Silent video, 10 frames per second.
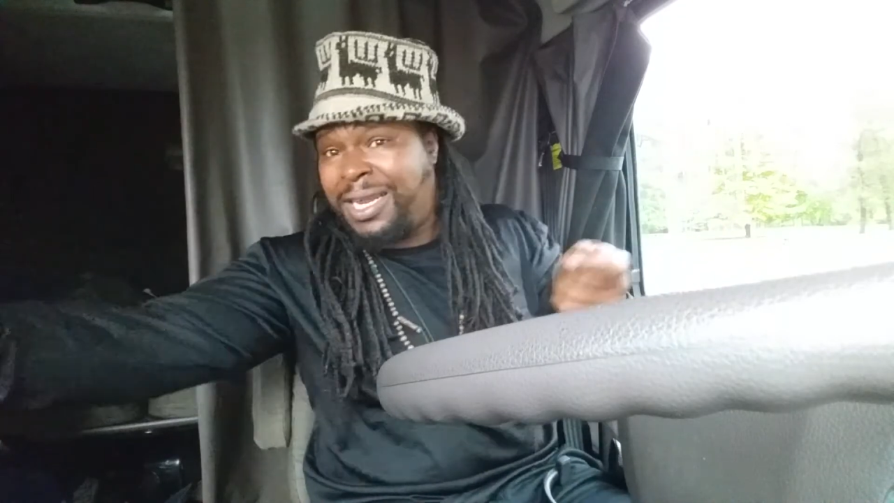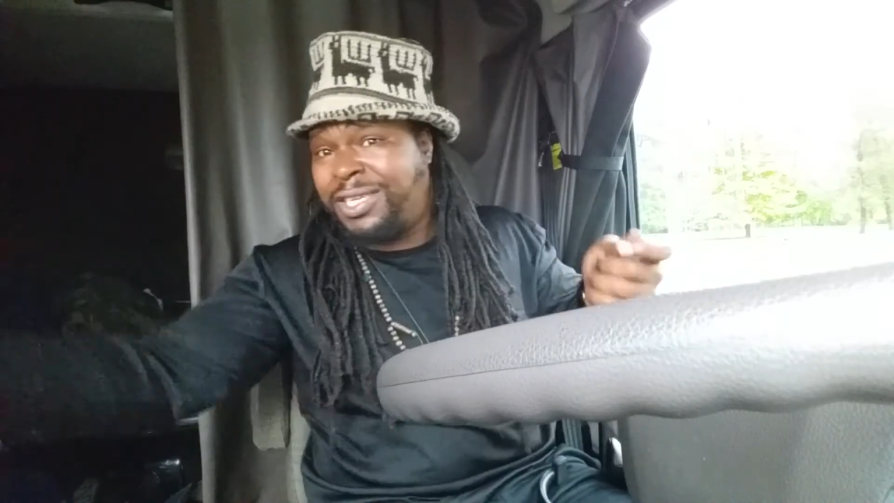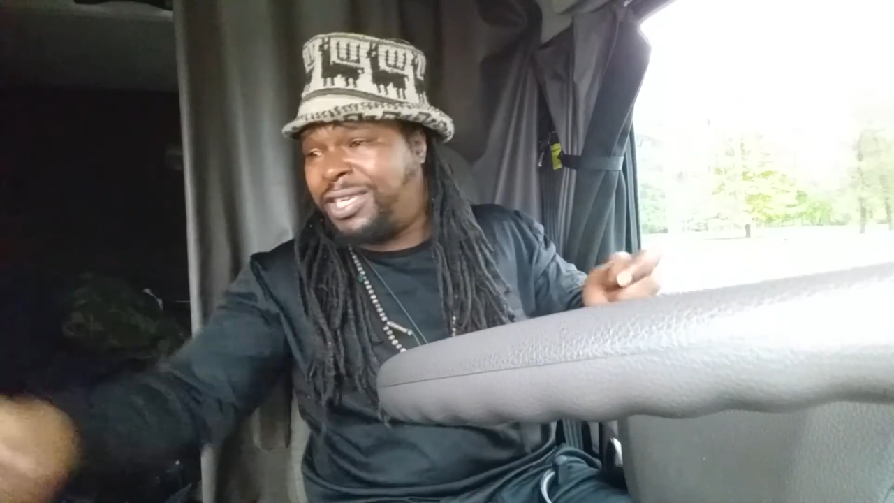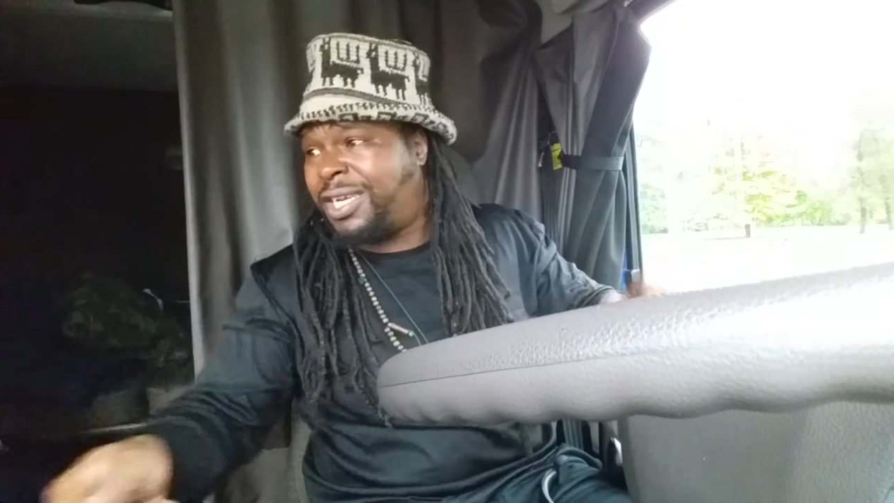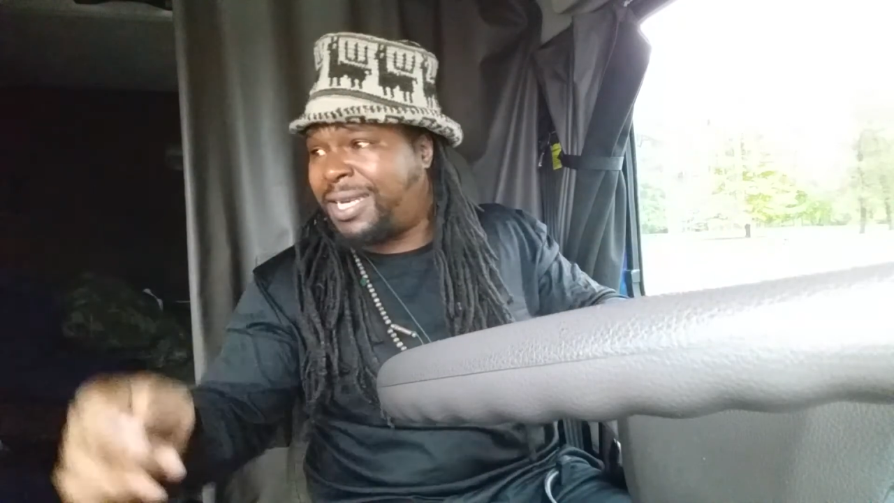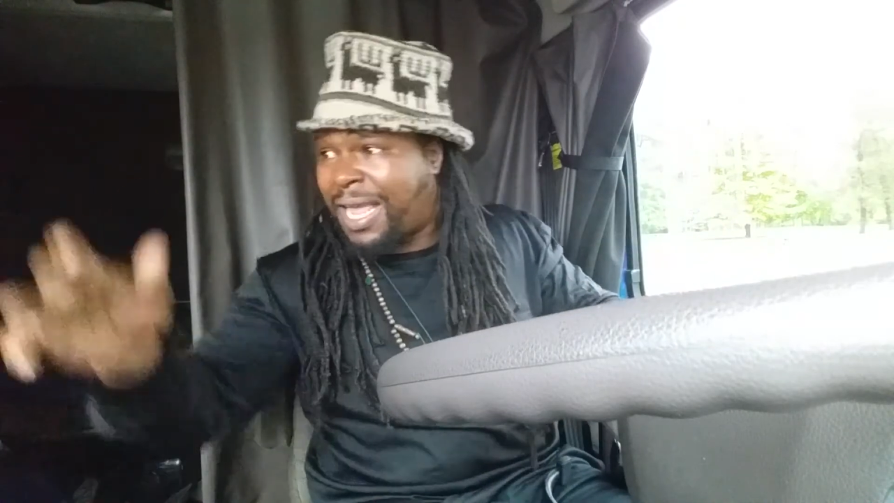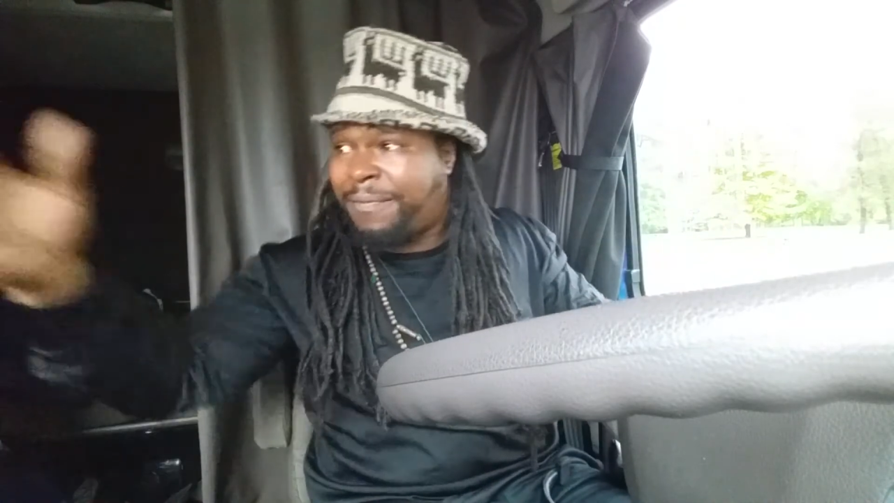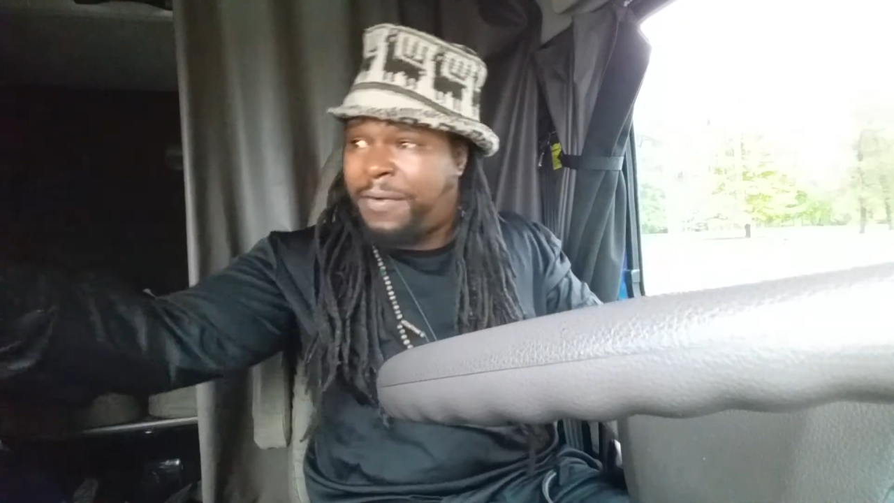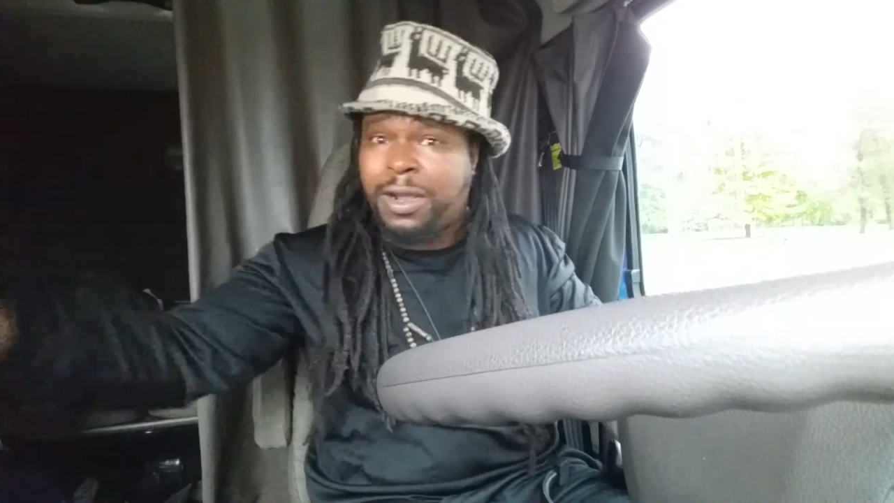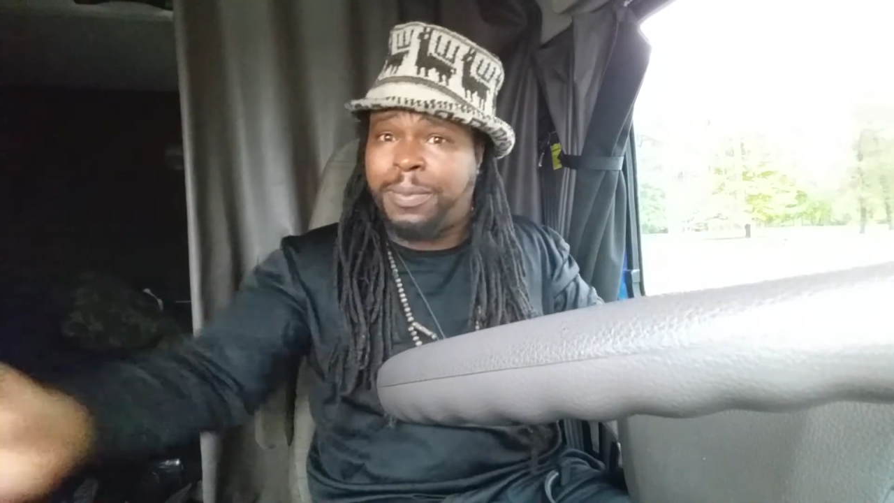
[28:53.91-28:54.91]
this shit,
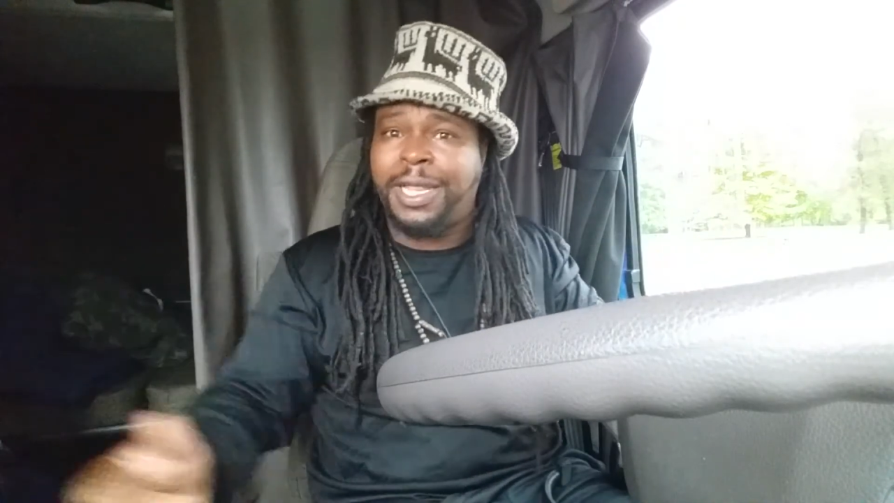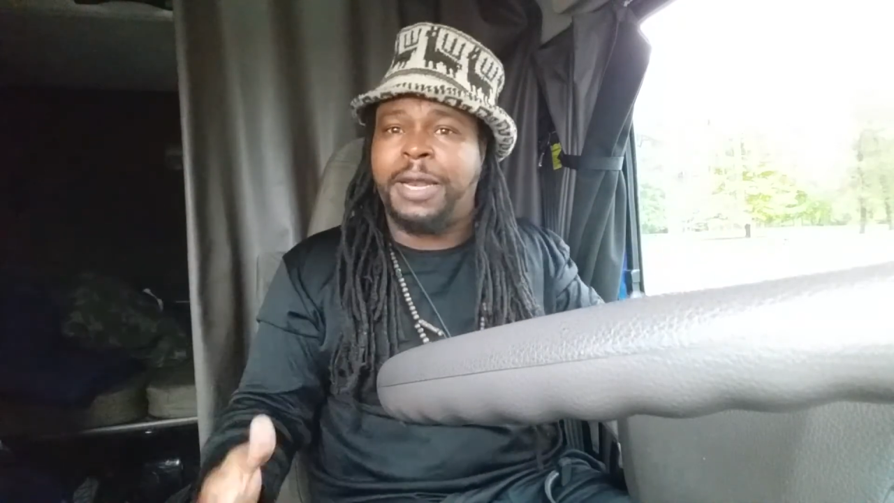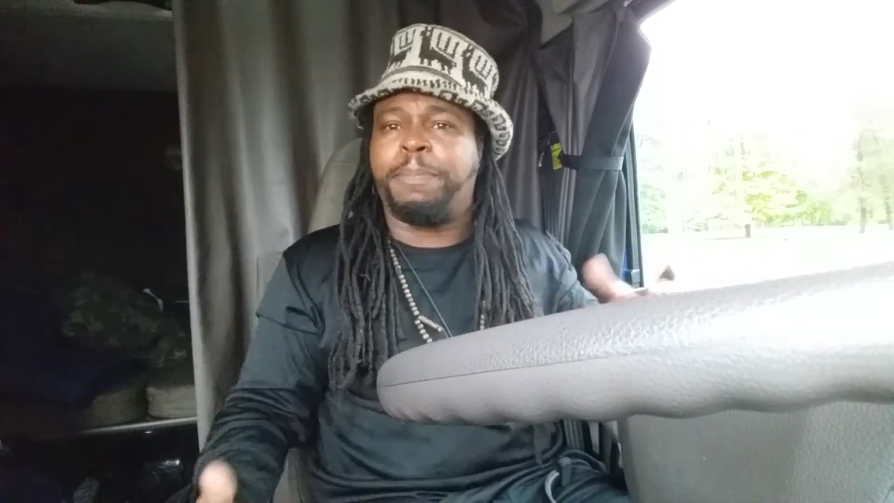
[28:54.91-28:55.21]
not fucking with it,